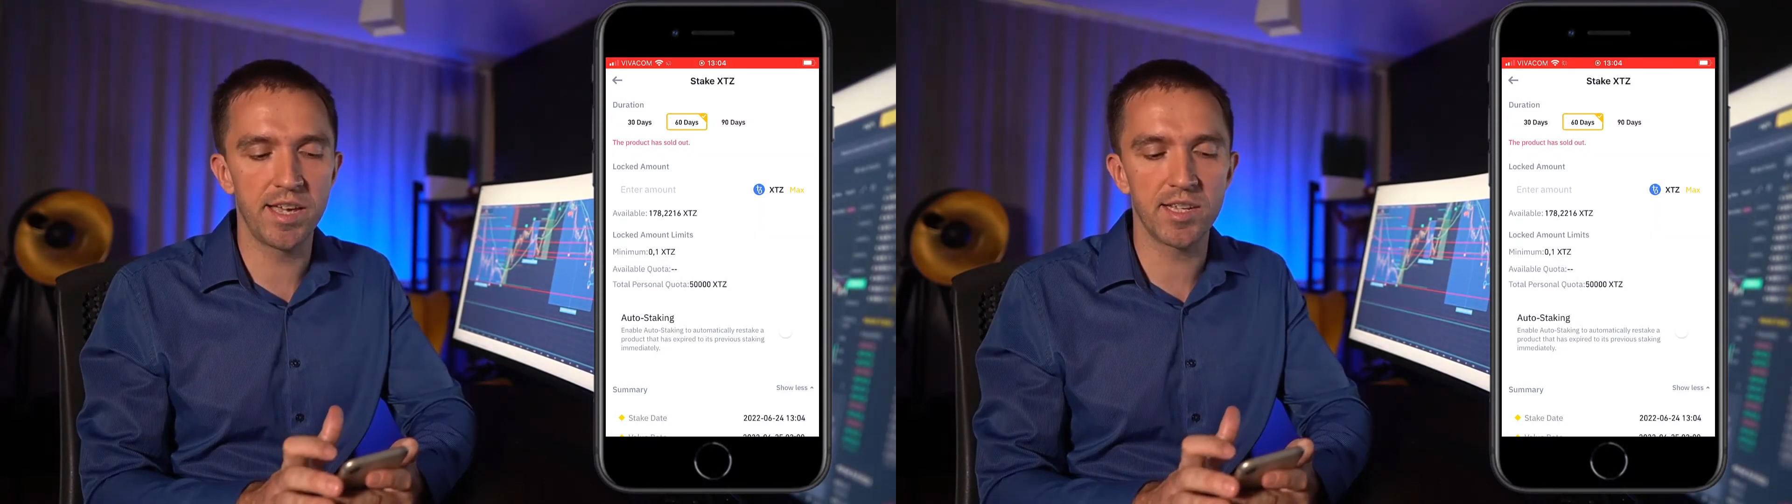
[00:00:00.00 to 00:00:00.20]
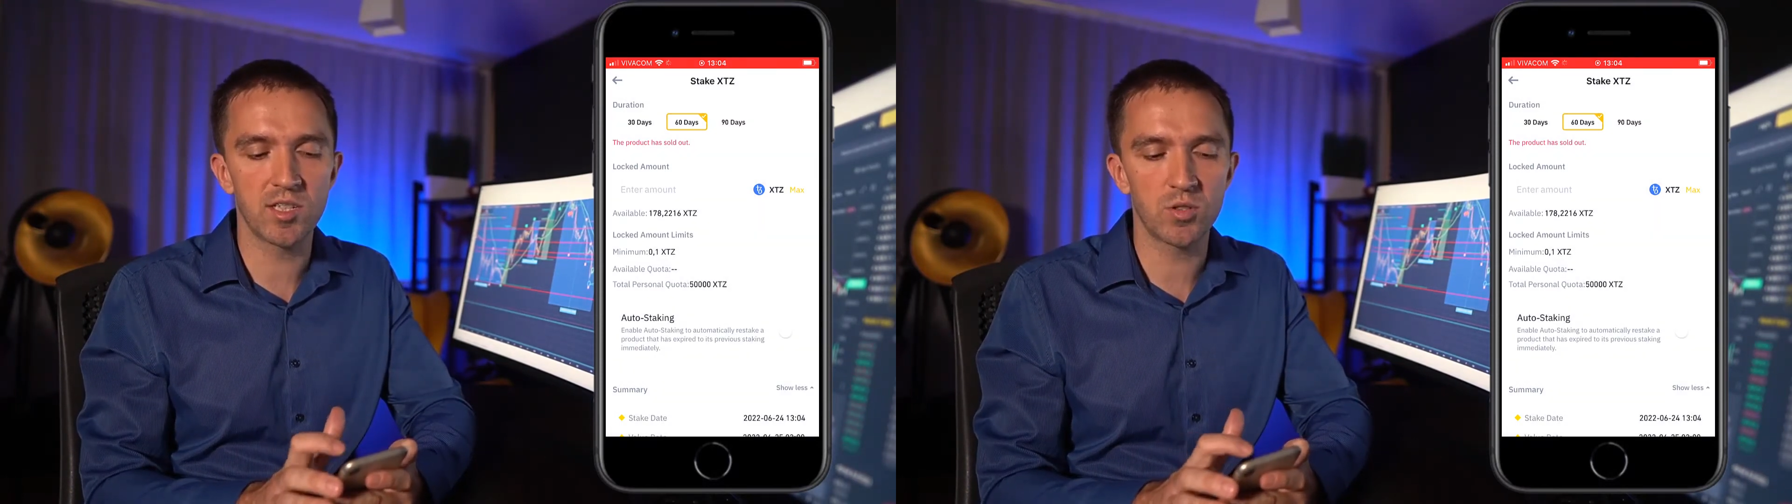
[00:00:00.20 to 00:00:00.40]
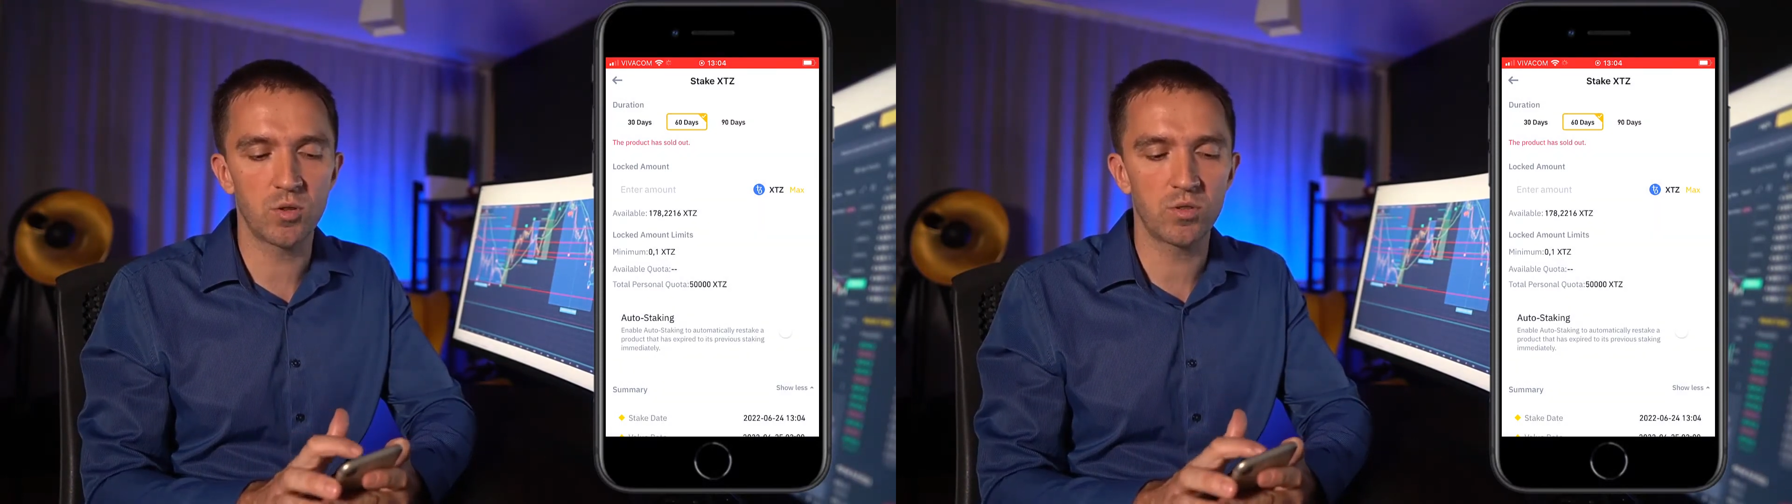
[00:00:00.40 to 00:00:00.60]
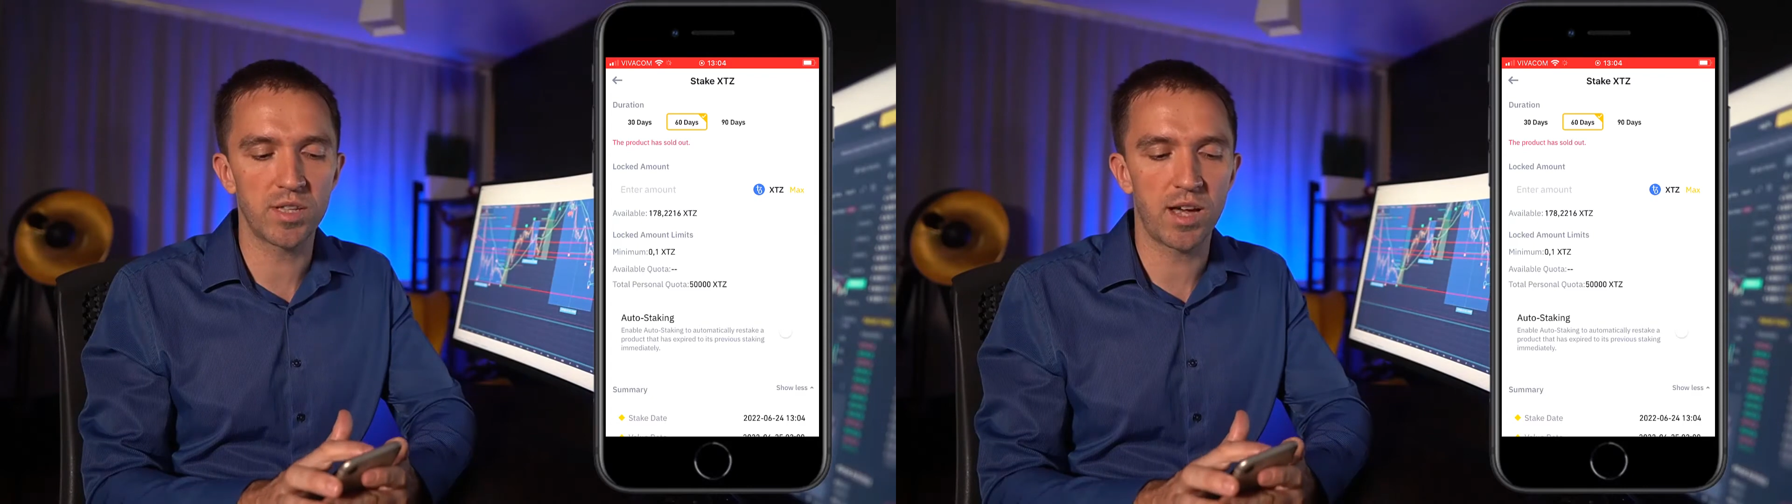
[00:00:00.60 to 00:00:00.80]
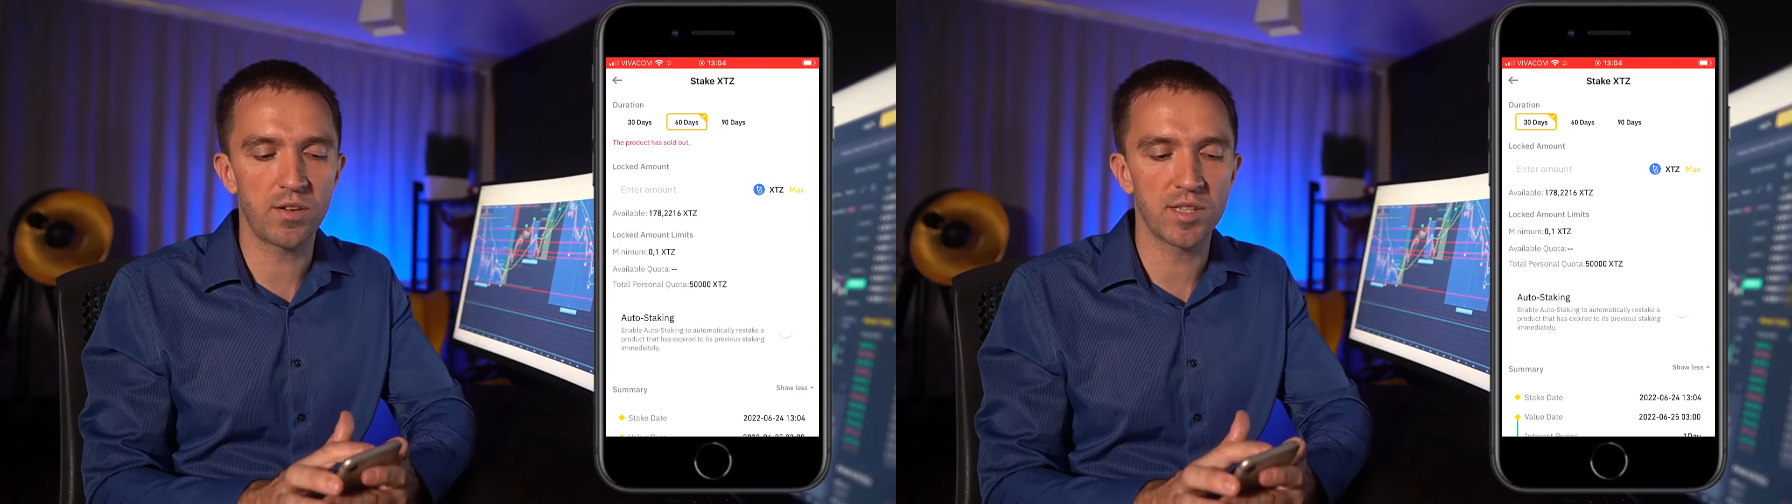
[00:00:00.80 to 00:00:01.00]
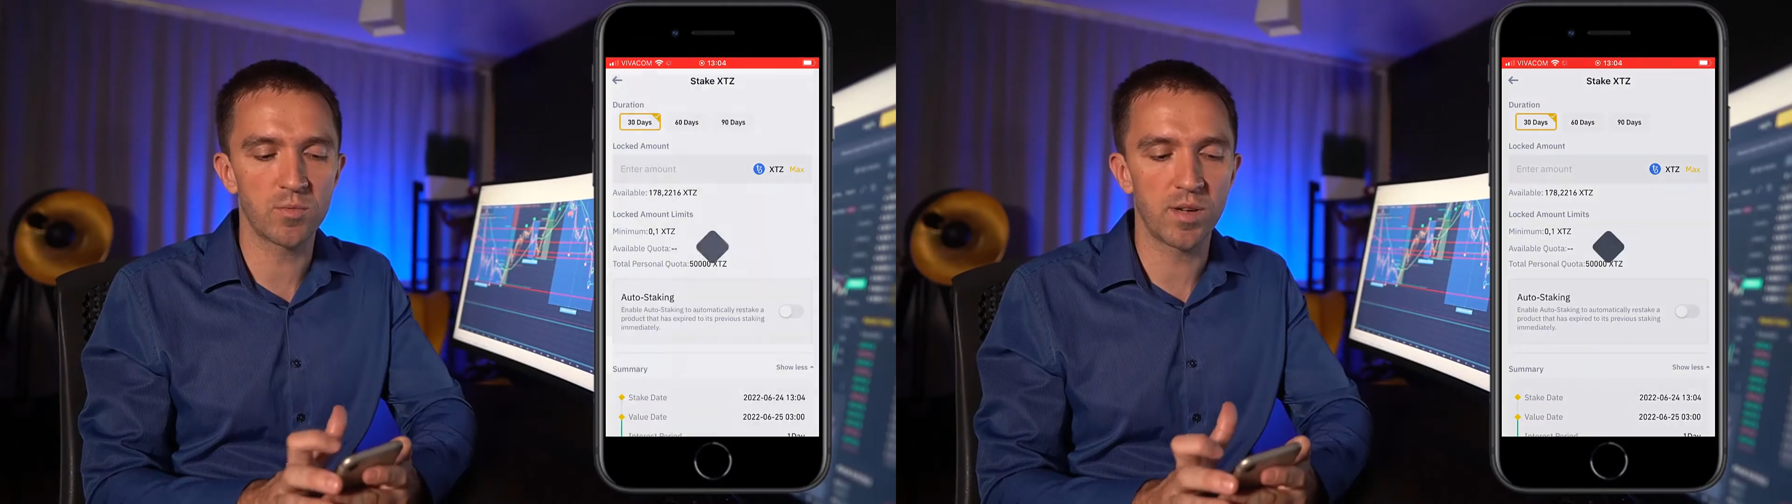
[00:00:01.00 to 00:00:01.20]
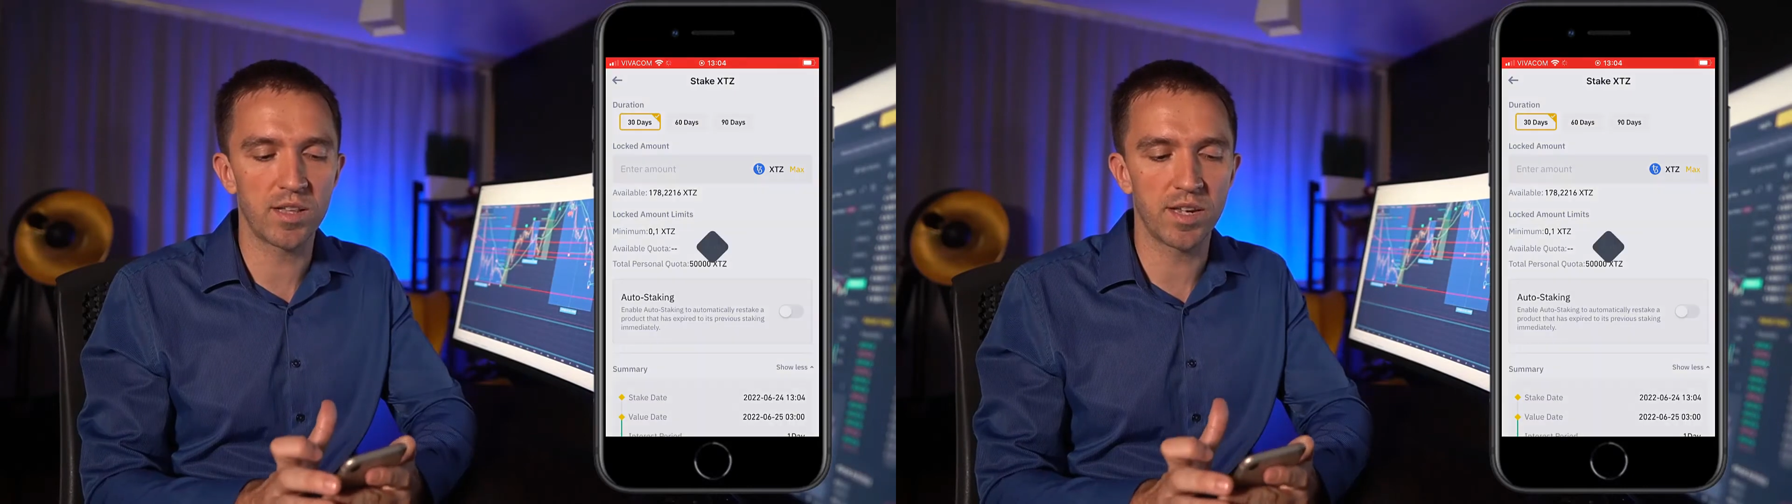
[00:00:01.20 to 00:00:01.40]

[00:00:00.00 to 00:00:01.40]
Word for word: It is sold out as well.